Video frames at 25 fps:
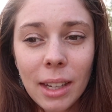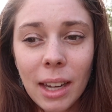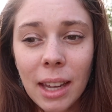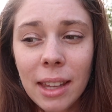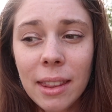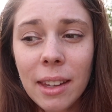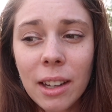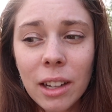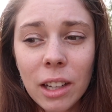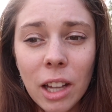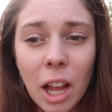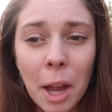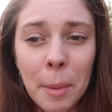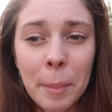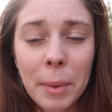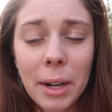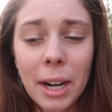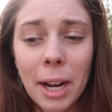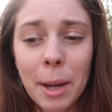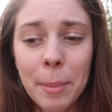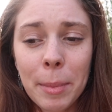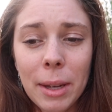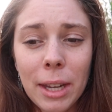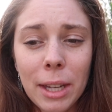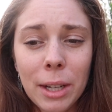in the climate
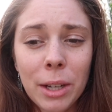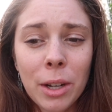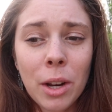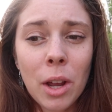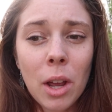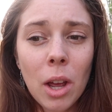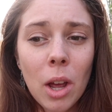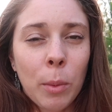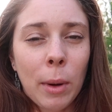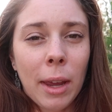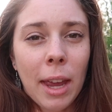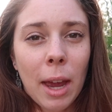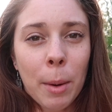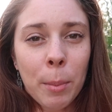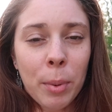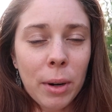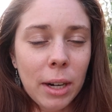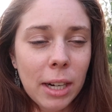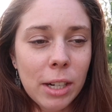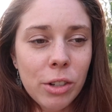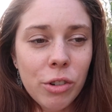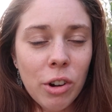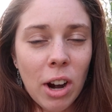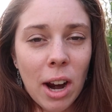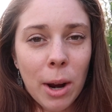I'm in. We get
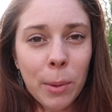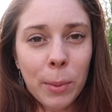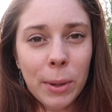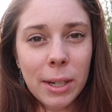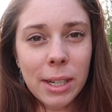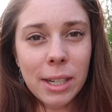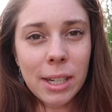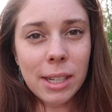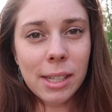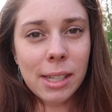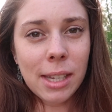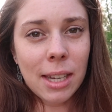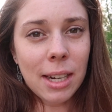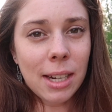pretty dry winters